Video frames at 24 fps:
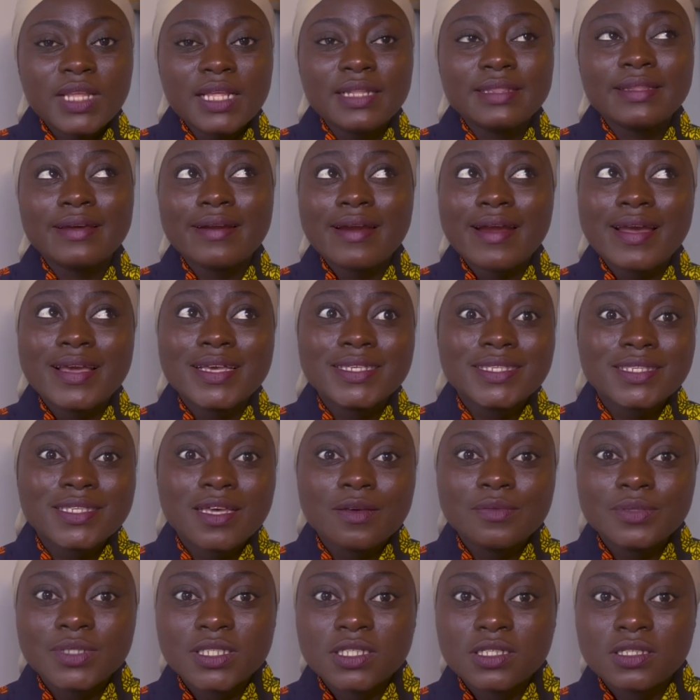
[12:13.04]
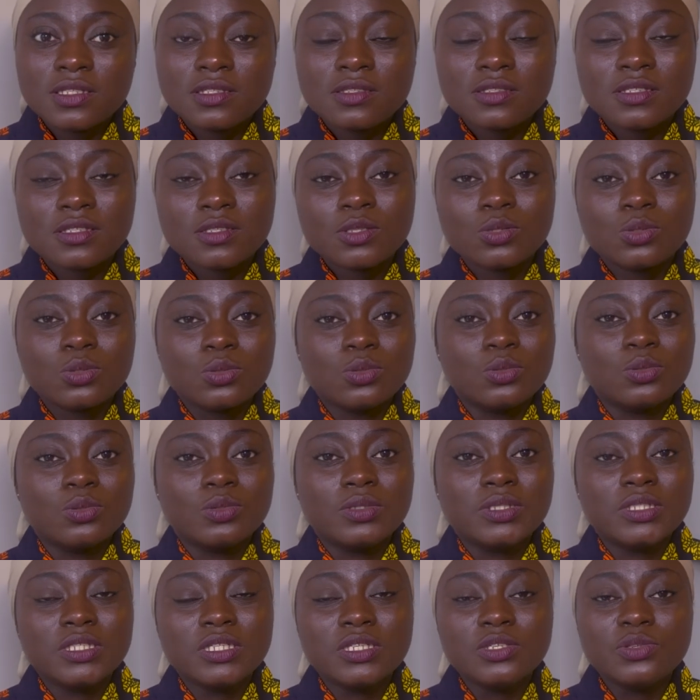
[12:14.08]
there are exceptions to
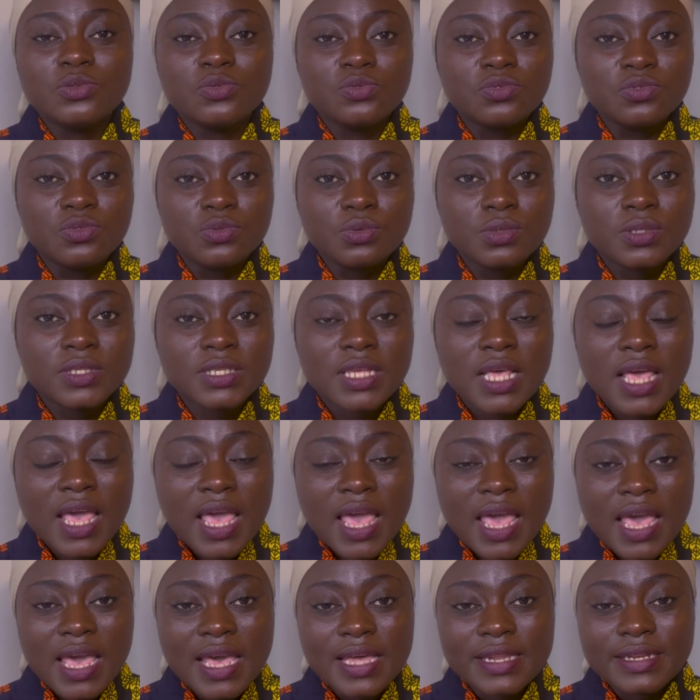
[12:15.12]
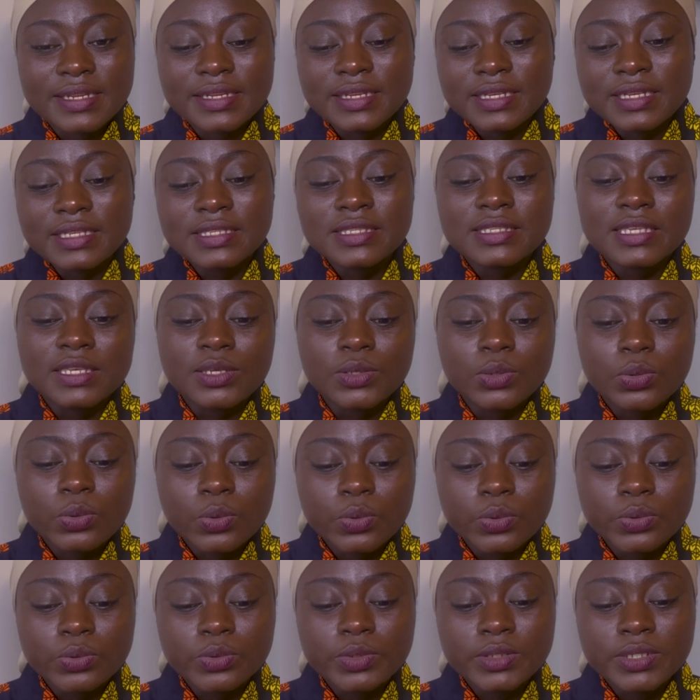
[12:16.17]
these rules, and these
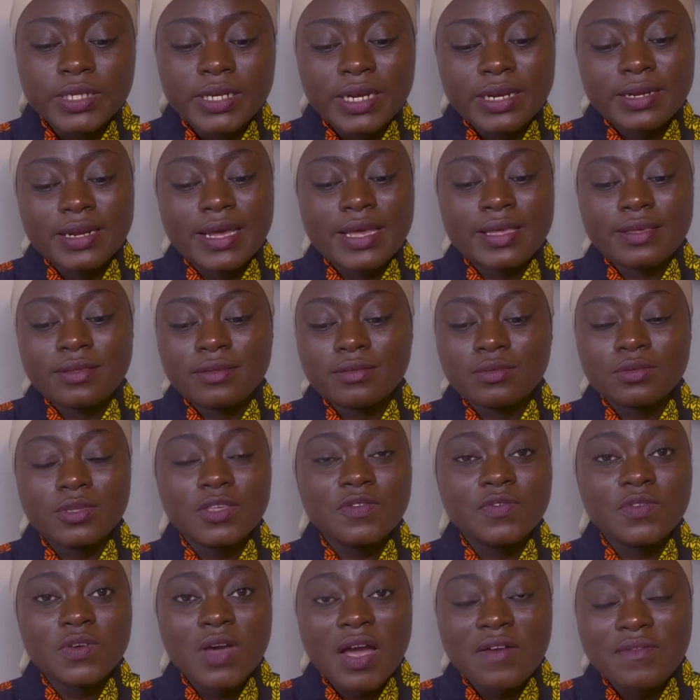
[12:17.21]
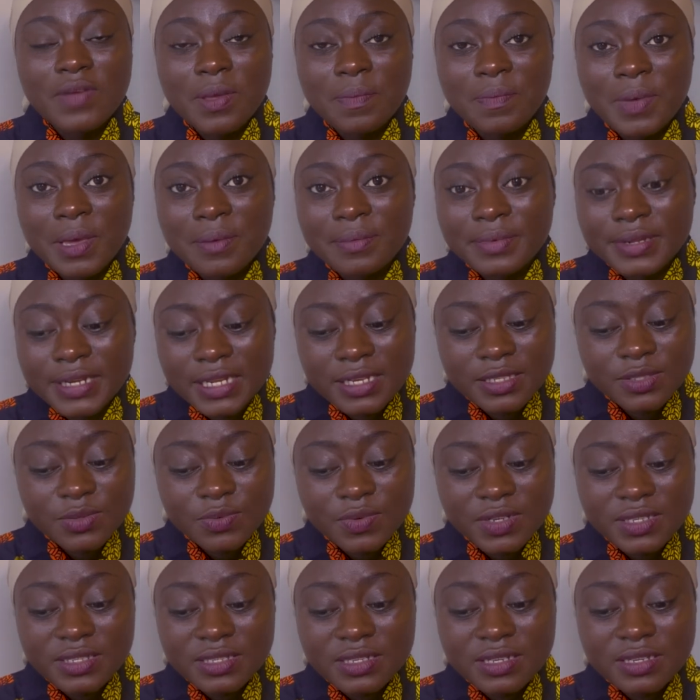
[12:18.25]
include like if you have a permanent
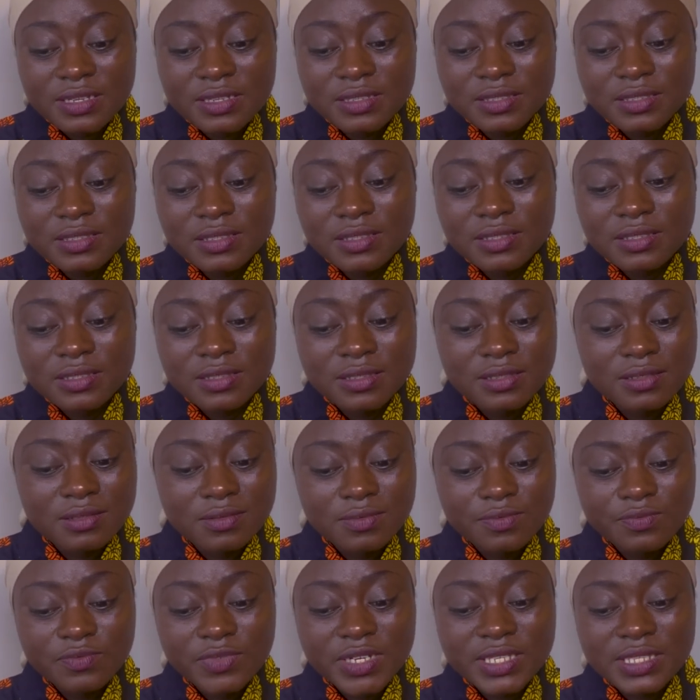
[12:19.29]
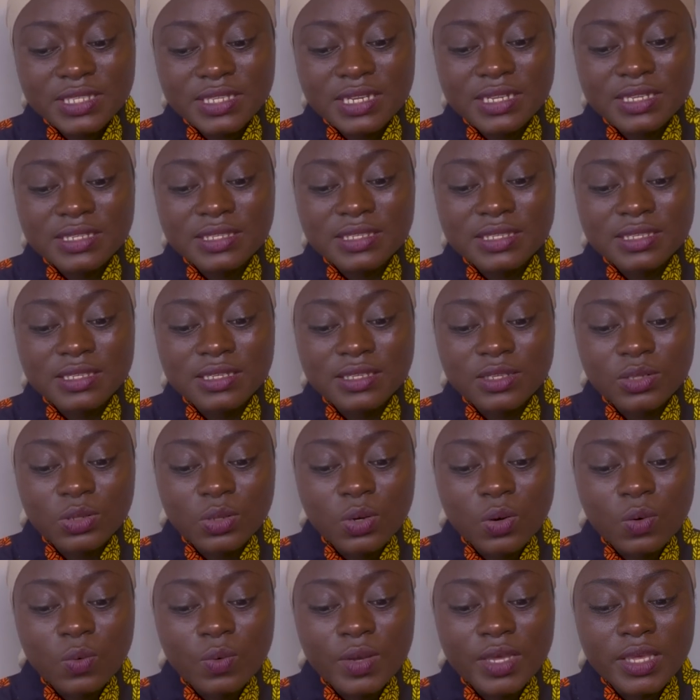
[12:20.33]
residence residency in
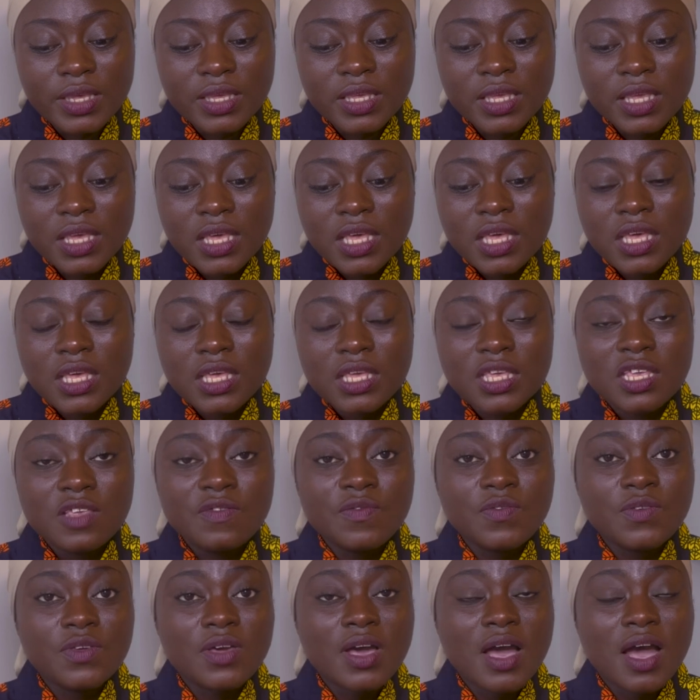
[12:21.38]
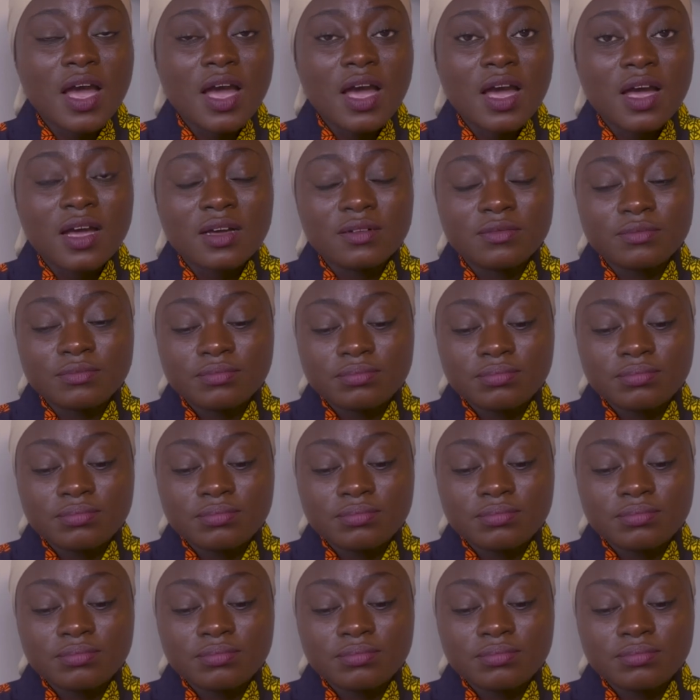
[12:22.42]
Norway, if you are